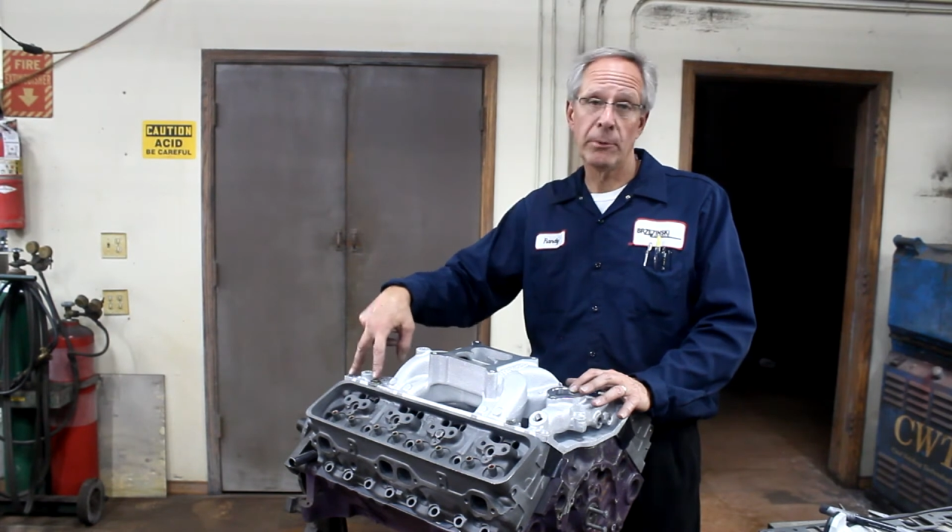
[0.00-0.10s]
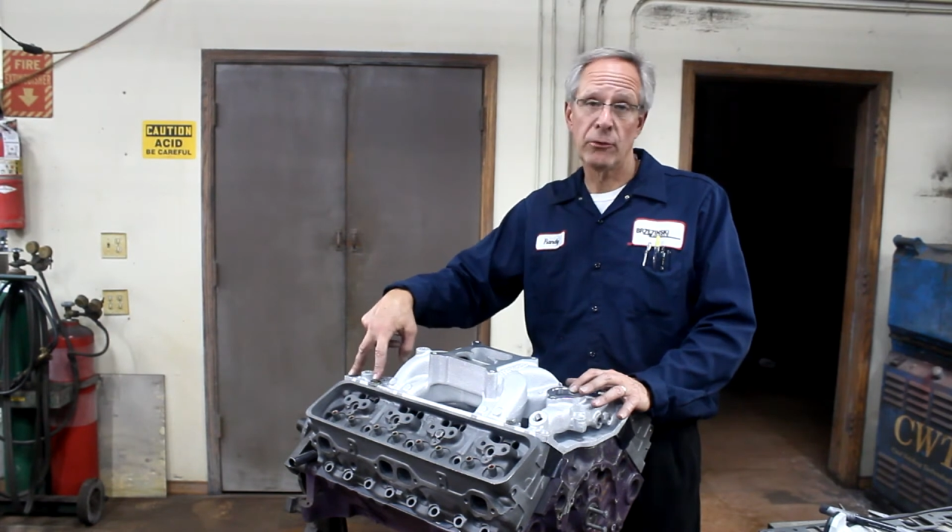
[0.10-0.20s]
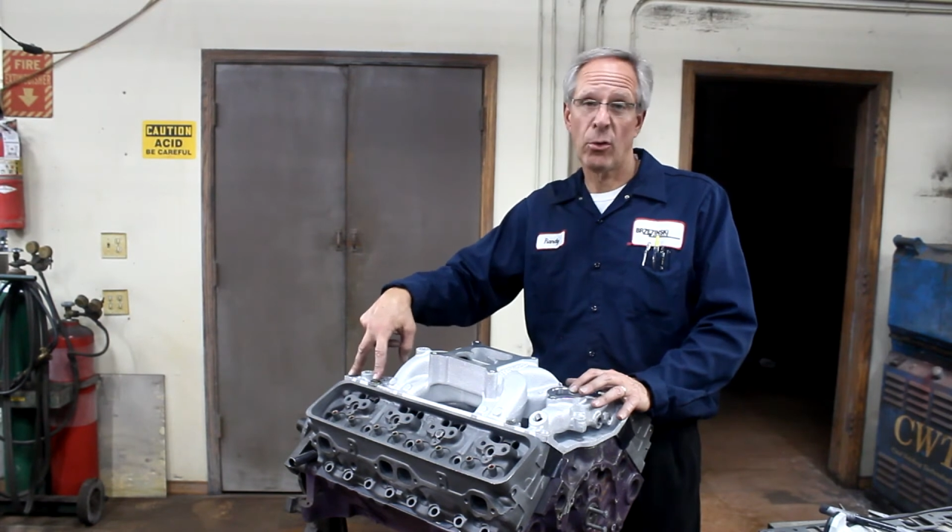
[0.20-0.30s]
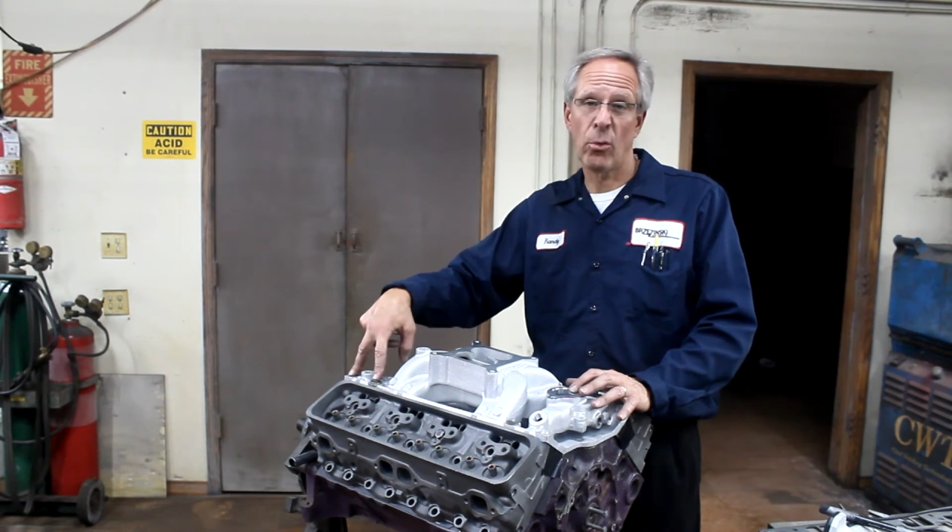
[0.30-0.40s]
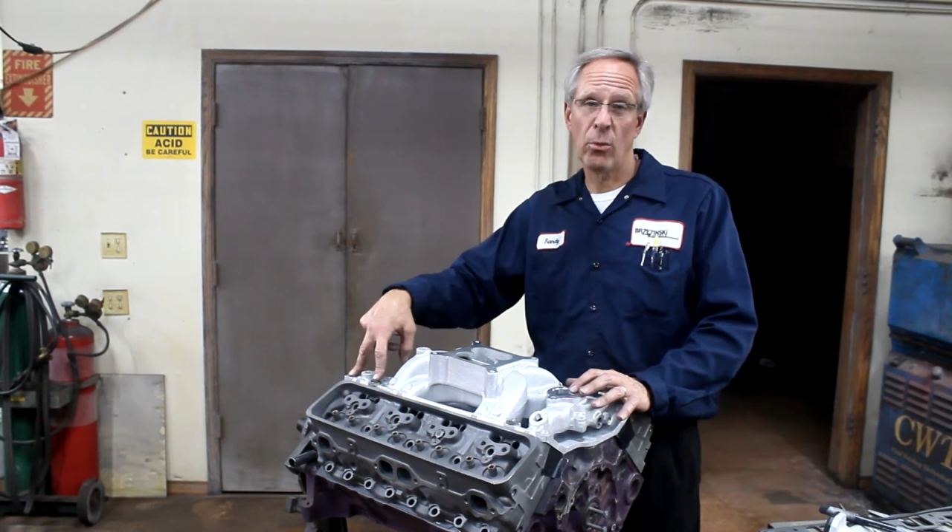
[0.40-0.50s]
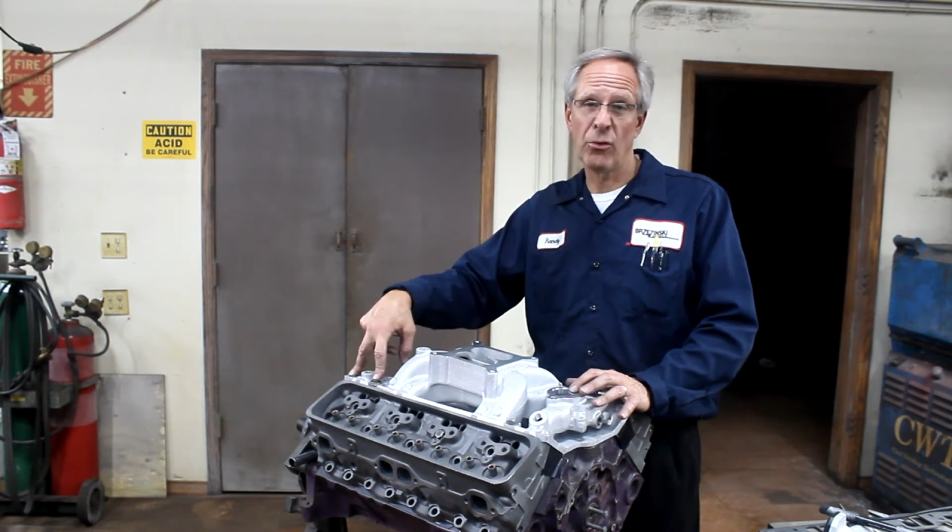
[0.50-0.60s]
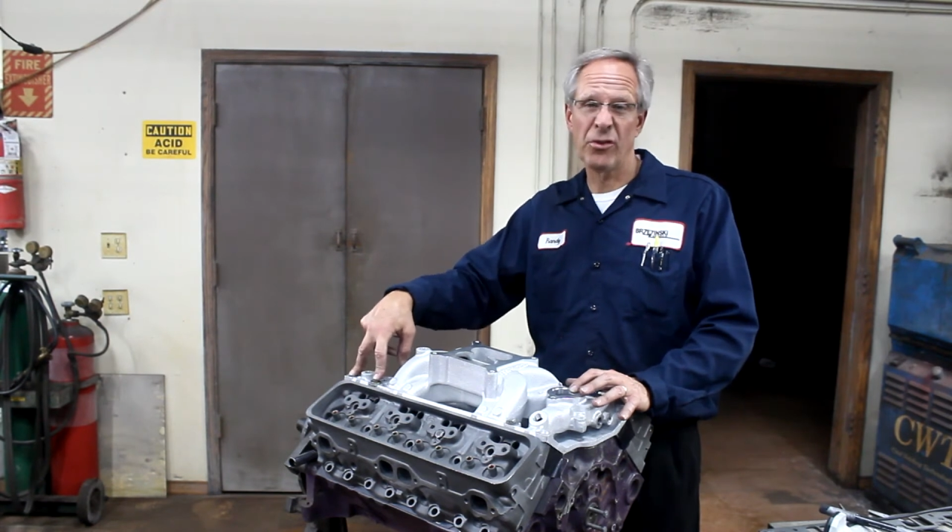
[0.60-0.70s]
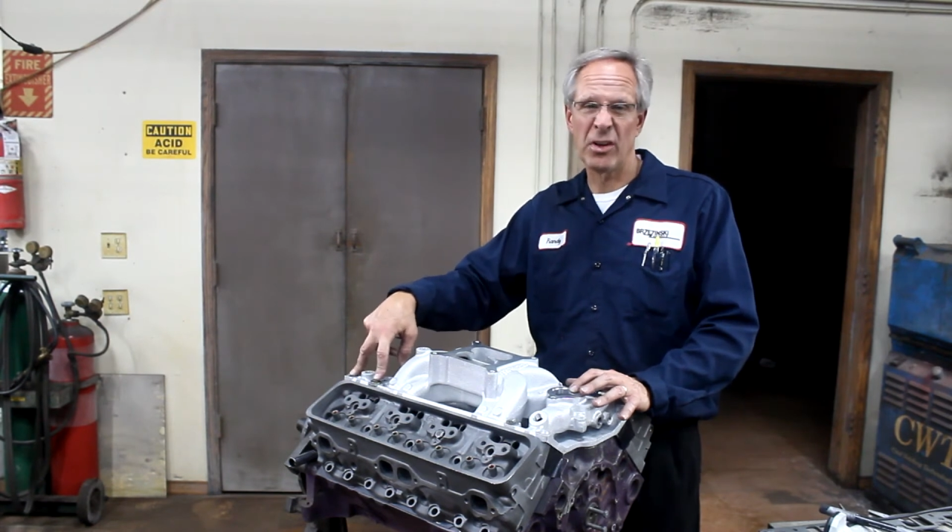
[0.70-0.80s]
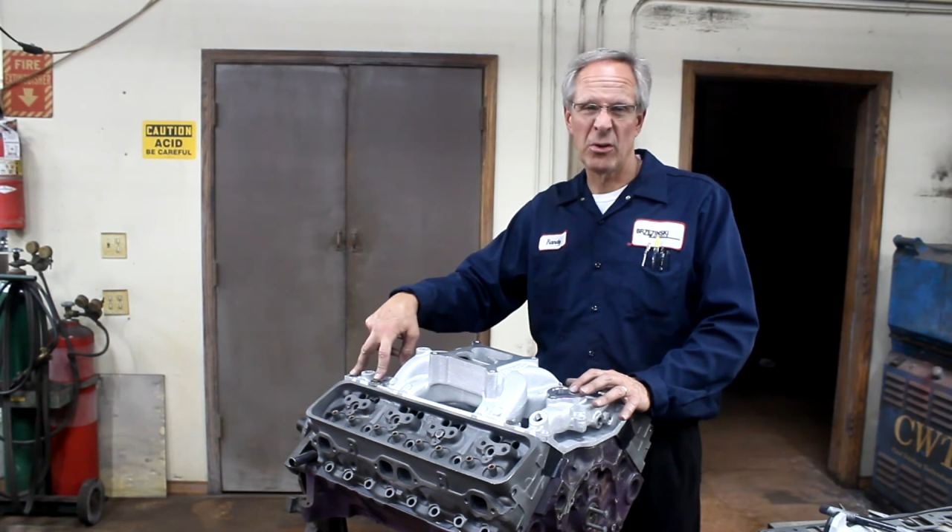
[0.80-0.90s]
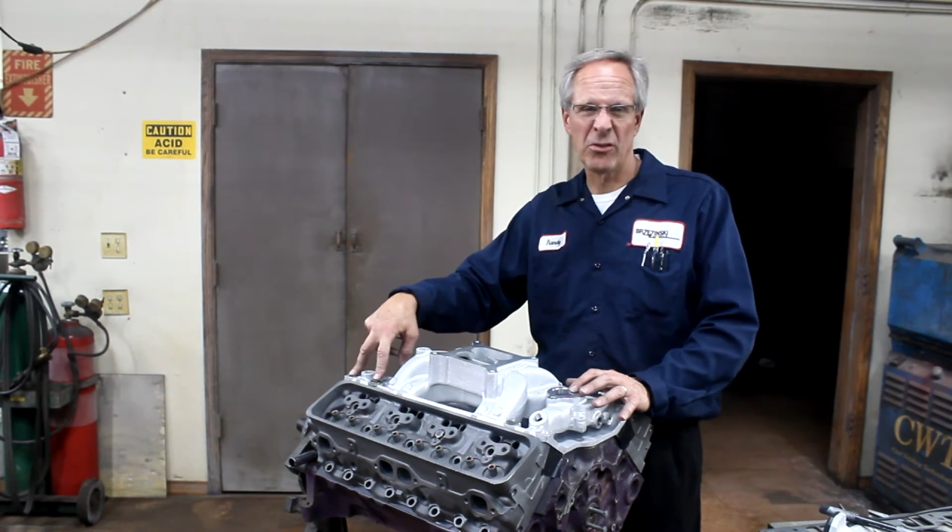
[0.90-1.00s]
these holes
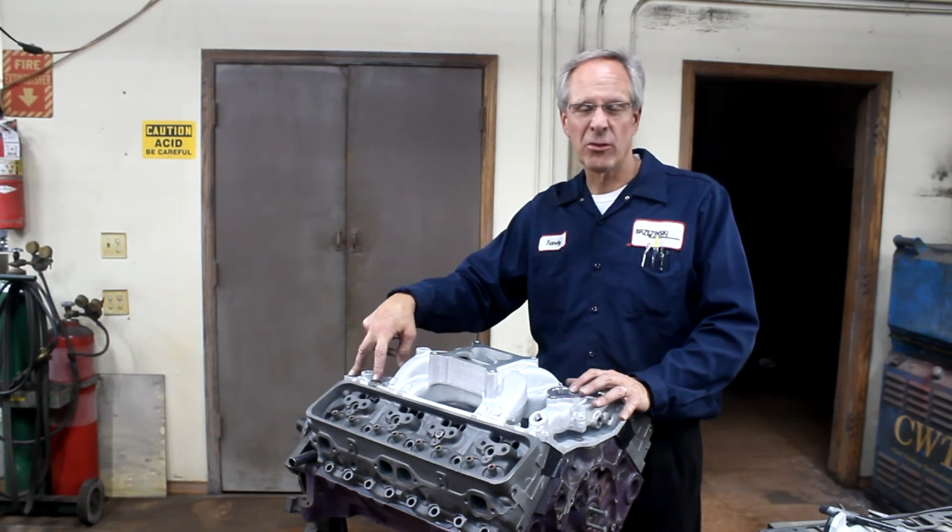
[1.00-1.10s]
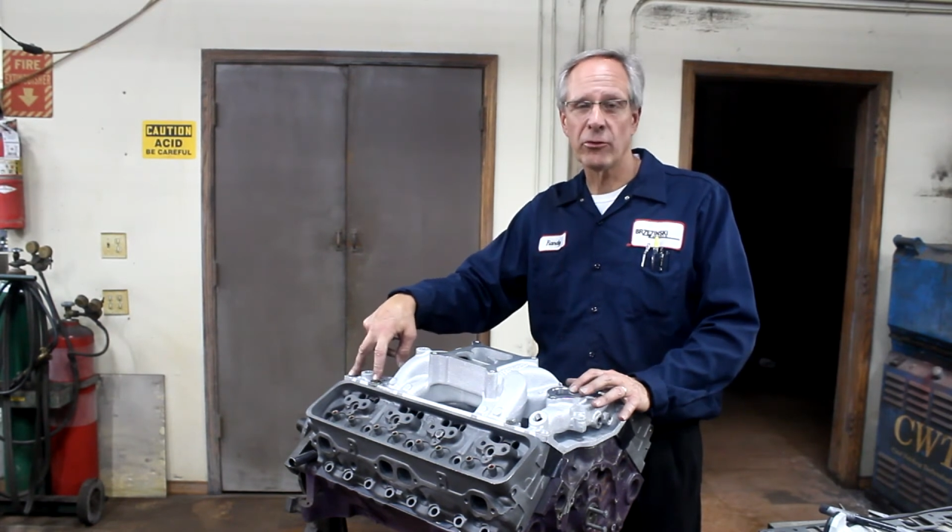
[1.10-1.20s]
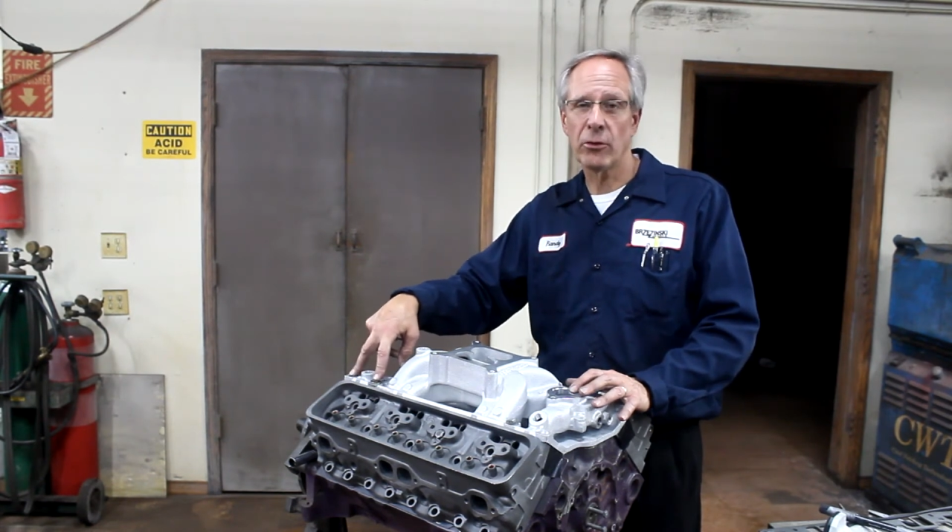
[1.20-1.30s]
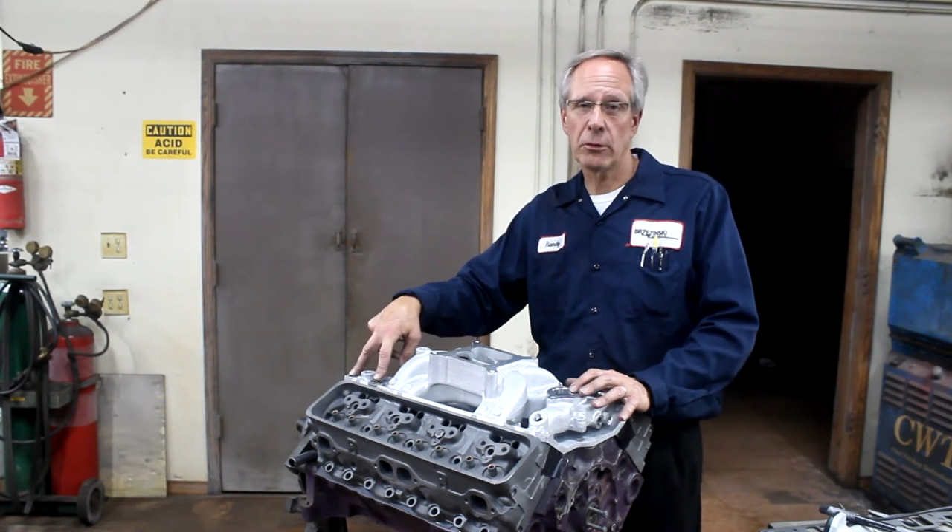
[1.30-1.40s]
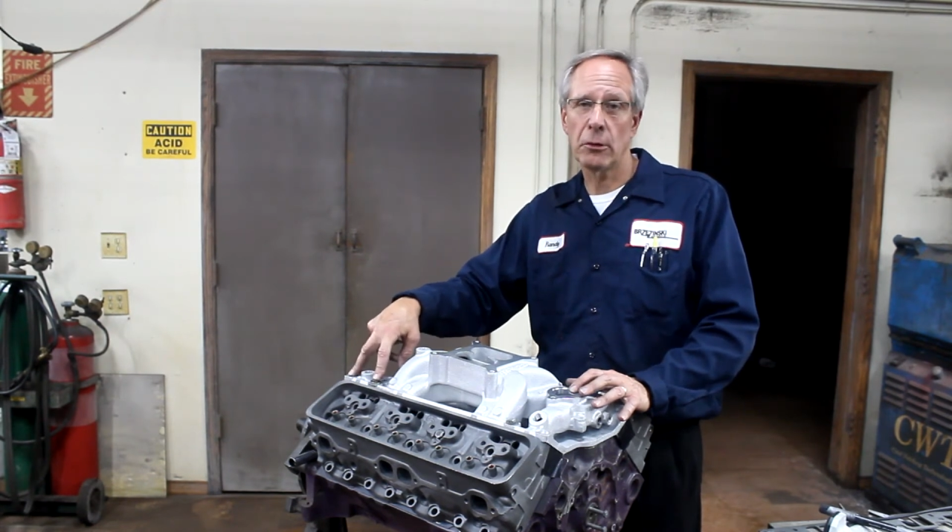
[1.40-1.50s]
and there's just a